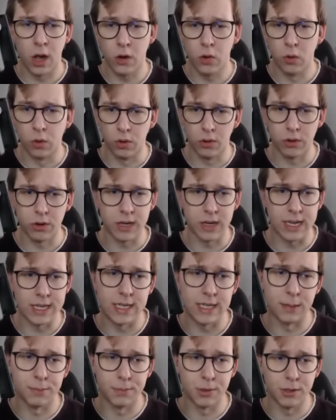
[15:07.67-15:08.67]
Golurk
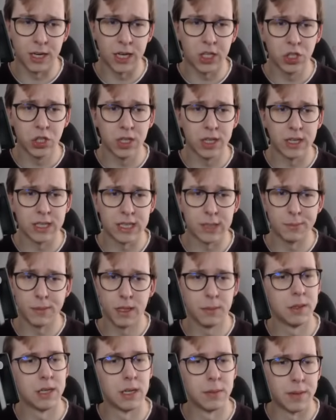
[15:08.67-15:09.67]
has some potential and some
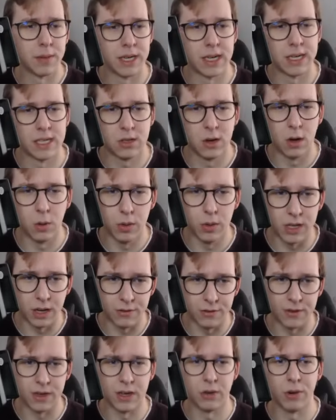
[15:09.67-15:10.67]
limited meta, so I would
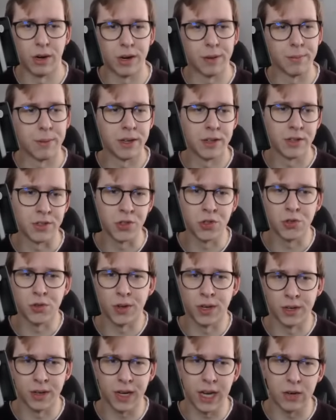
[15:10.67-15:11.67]
definitely recommend you to
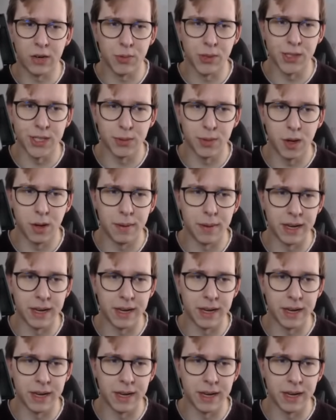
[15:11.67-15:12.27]
try to get one as well.